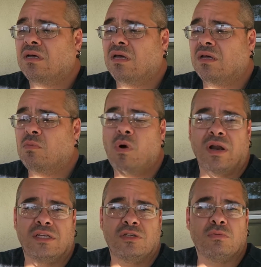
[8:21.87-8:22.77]
and
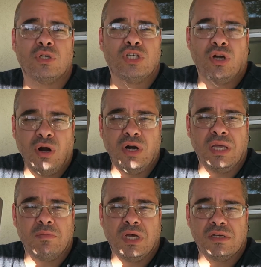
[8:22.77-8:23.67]
wanting to return
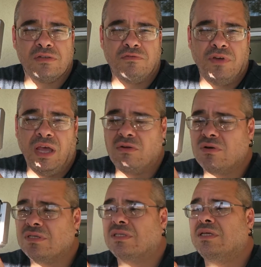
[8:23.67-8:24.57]
it because of fan
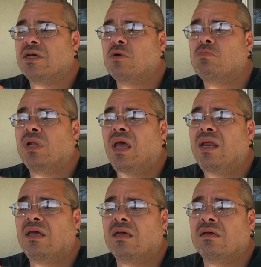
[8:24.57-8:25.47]
noise, and then
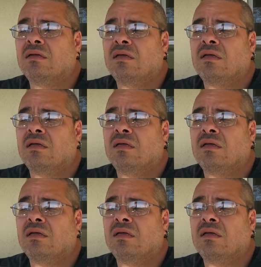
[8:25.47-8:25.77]
complaining